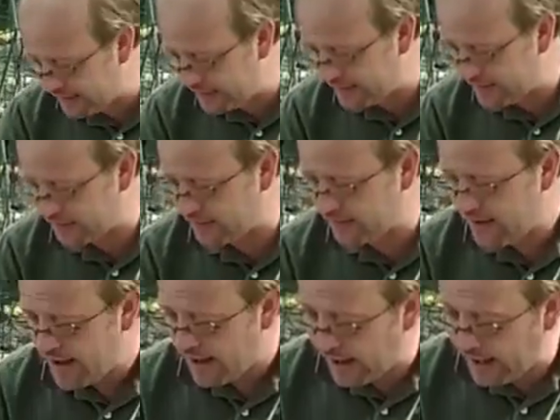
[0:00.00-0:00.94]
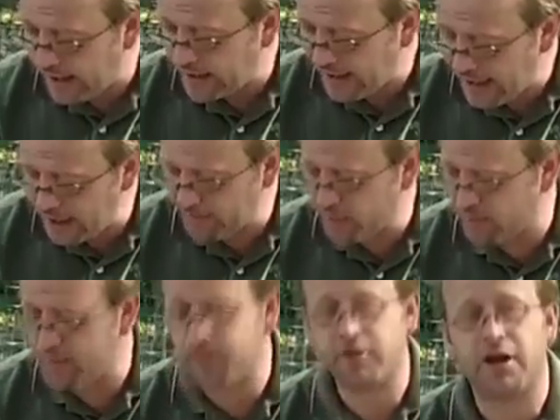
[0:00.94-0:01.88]
diseases and
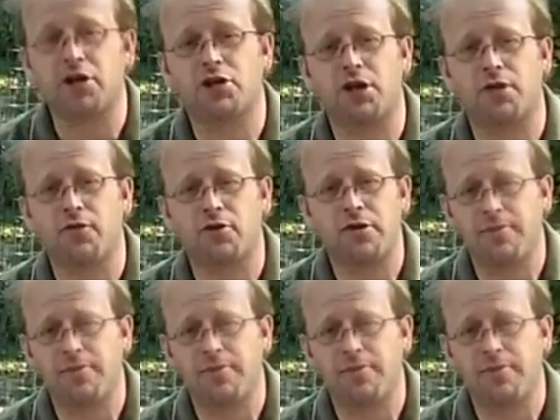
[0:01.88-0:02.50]
hamper the production of